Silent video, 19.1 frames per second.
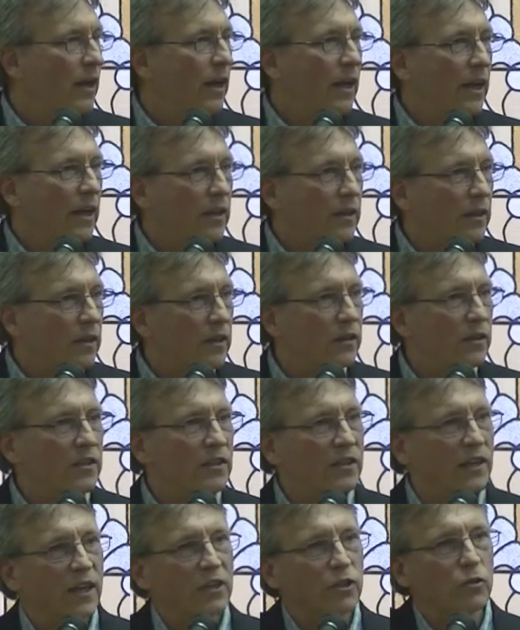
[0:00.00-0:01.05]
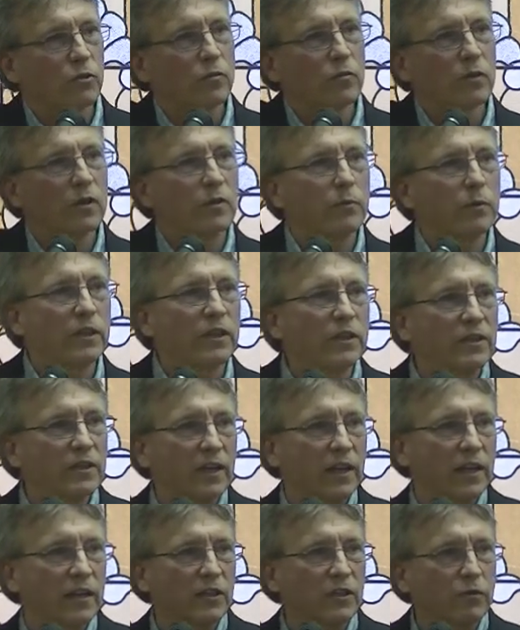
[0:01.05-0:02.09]
and that the Statue of Liberty
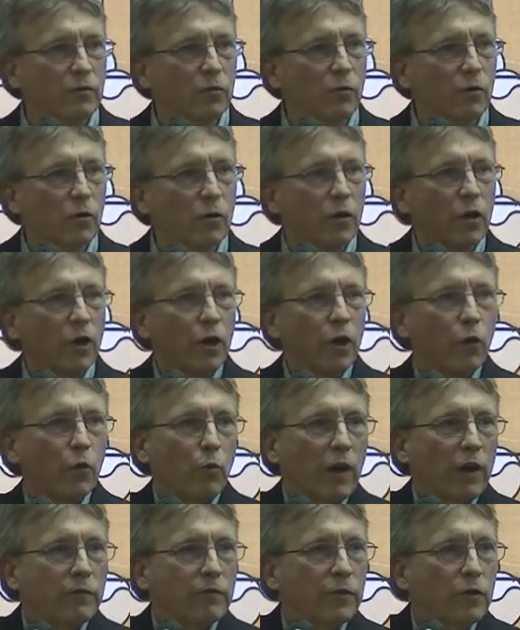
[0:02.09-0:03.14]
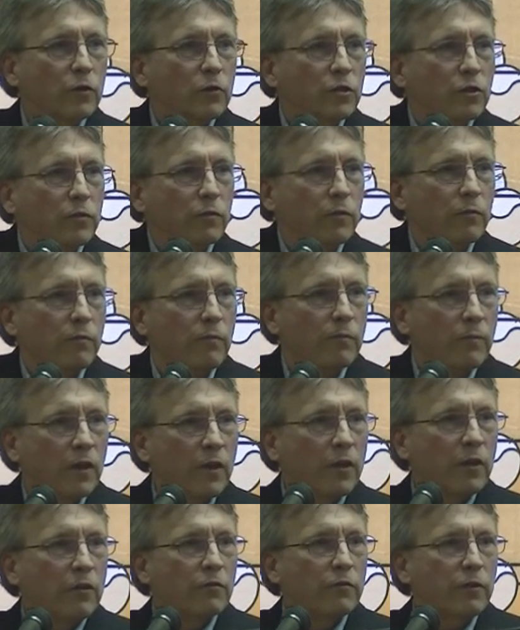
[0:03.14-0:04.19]
stands for refuge from
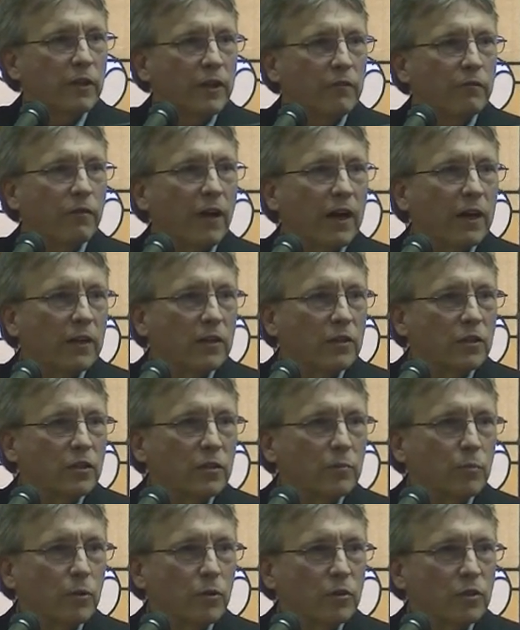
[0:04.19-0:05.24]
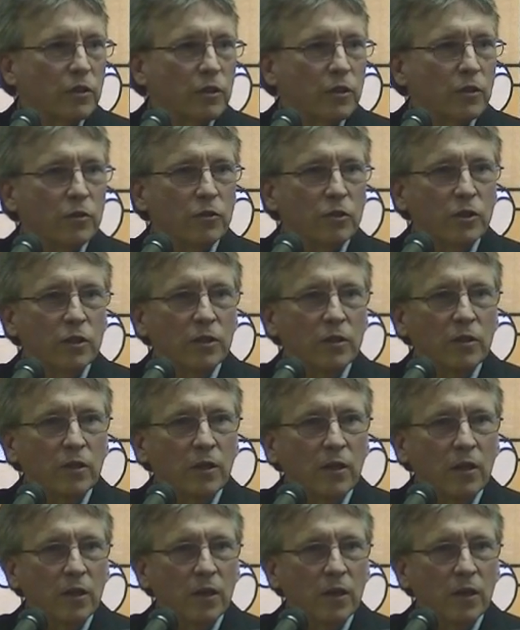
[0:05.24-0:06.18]
fleeing violence and persecution.